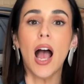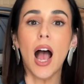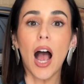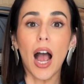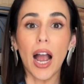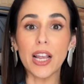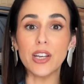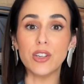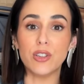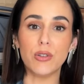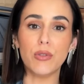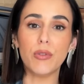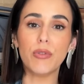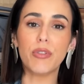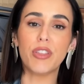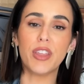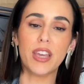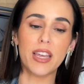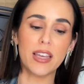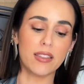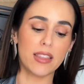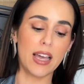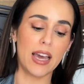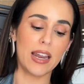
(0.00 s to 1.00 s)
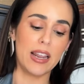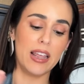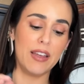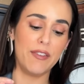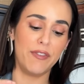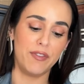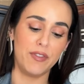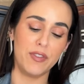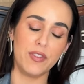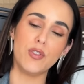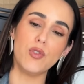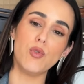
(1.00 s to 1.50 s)
I do think that if
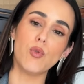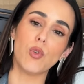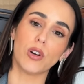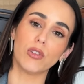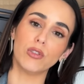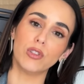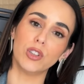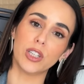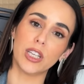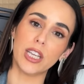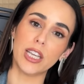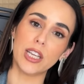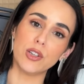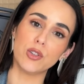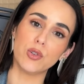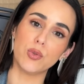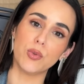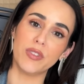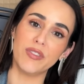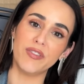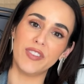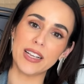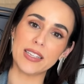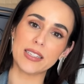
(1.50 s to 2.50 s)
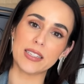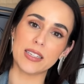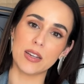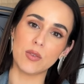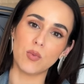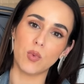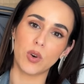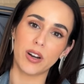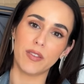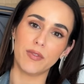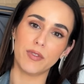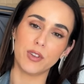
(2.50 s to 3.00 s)
you are looking to invest in
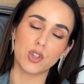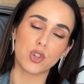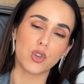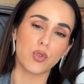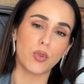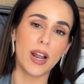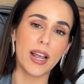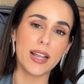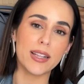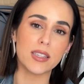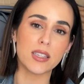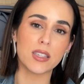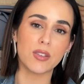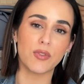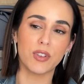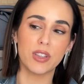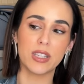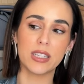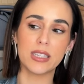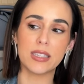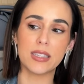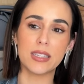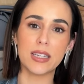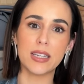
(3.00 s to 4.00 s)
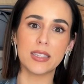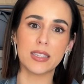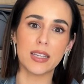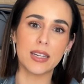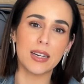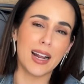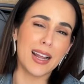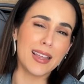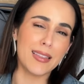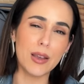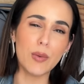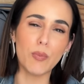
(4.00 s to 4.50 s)
one of the trends for this season,
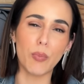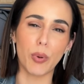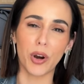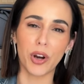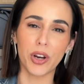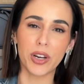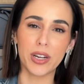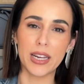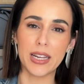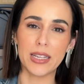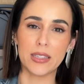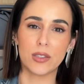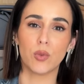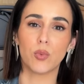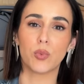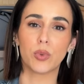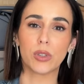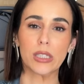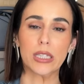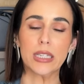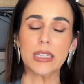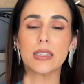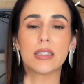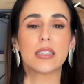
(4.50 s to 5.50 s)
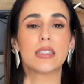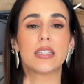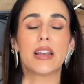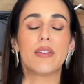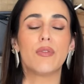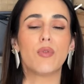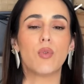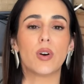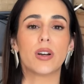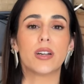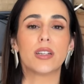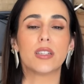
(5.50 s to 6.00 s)
I think burgundy is a really safe
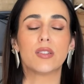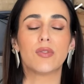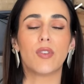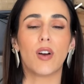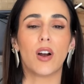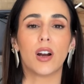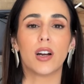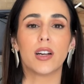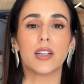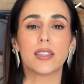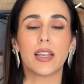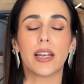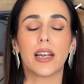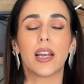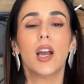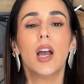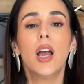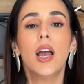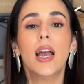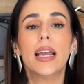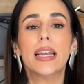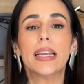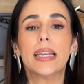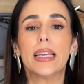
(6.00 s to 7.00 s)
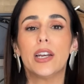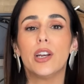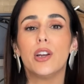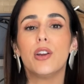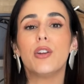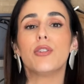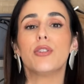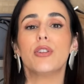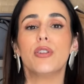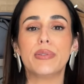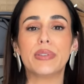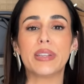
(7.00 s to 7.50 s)
one as far as like
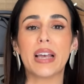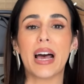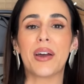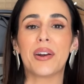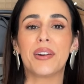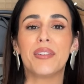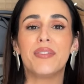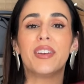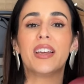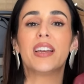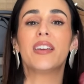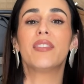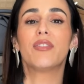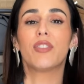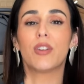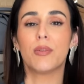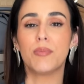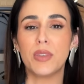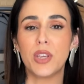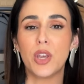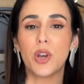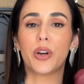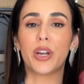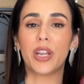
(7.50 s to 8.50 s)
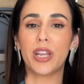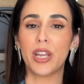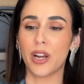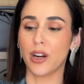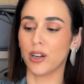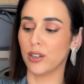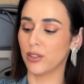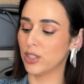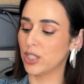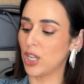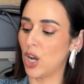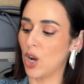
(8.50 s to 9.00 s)
getting use out of it from year to year.
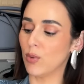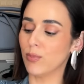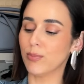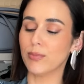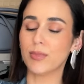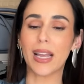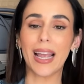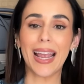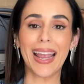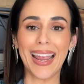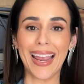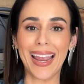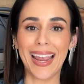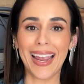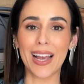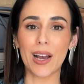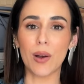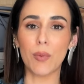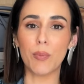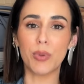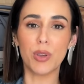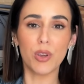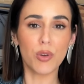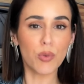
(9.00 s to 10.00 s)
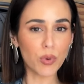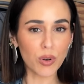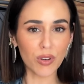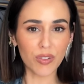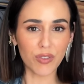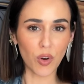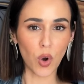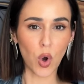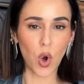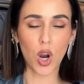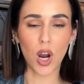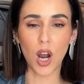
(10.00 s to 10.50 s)
So a
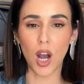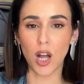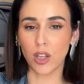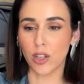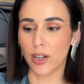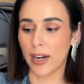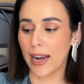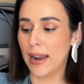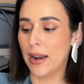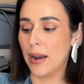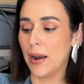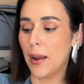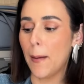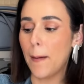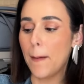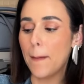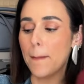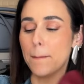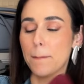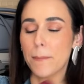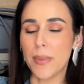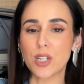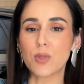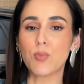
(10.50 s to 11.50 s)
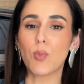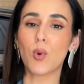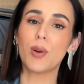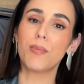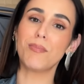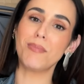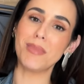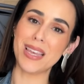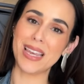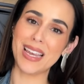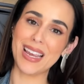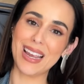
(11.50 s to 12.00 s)
beautiful color and much more
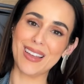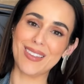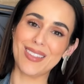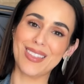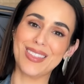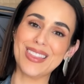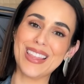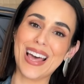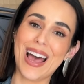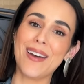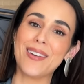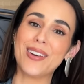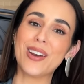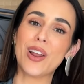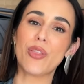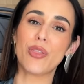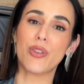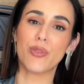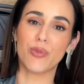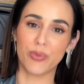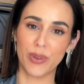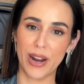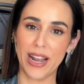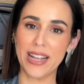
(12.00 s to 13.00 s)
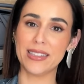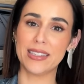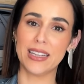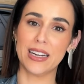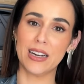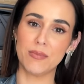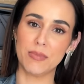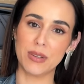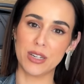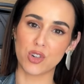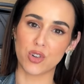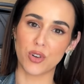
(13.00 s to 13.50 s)
me than the reds that
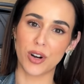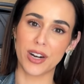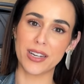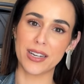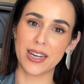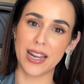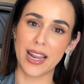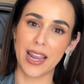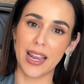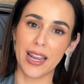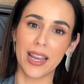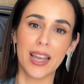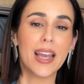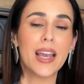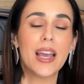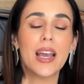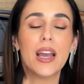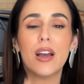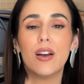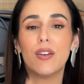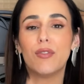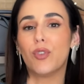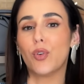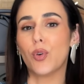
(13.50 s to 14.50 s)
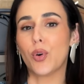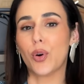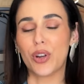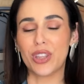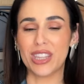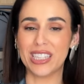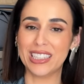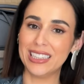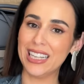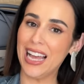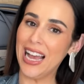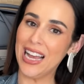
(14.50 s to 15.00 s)
have been trending for
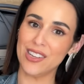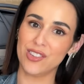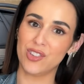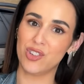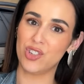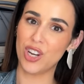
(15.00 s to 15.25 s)
the last